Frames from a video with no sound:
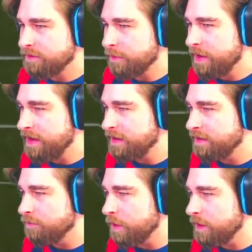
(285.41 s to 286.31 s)
I mean,
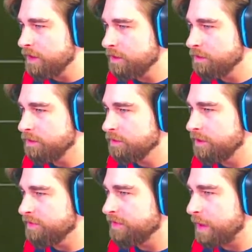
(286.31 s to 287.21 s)
when
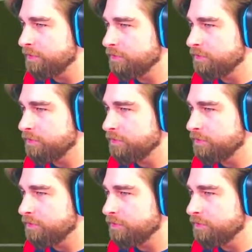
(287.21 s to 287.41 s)
this types